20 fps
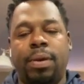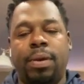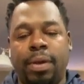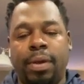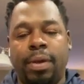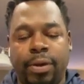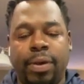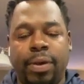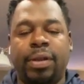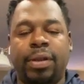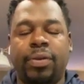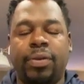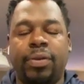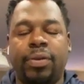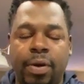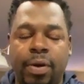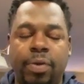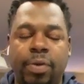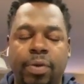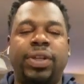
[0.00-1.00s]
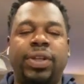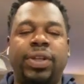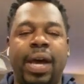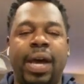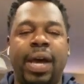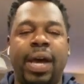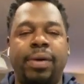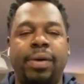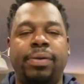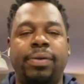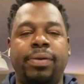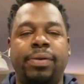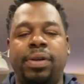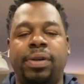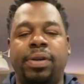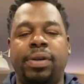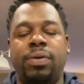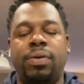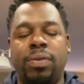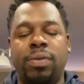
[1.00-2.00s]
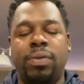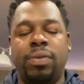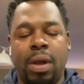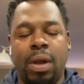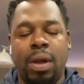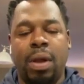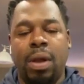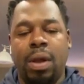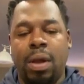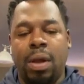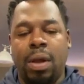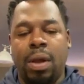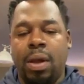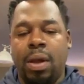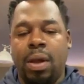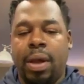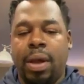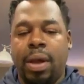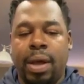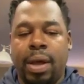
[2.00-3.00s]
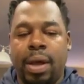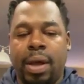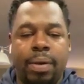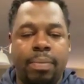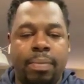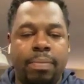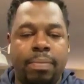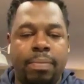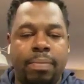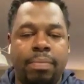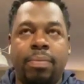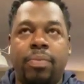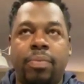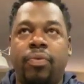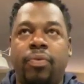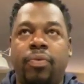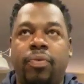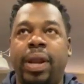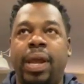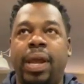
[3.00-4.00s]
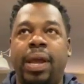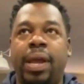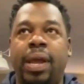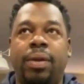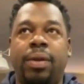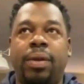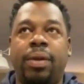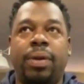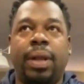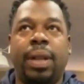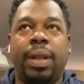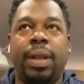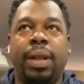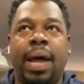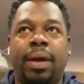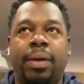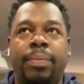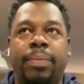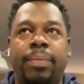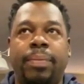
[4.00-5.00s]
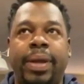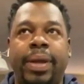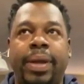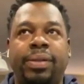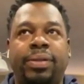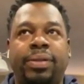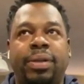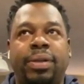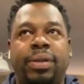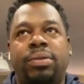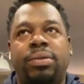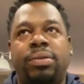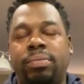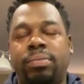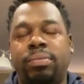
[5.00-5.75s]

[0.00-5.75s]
you hit the wrong child. So um, right now you're on the clock, man. So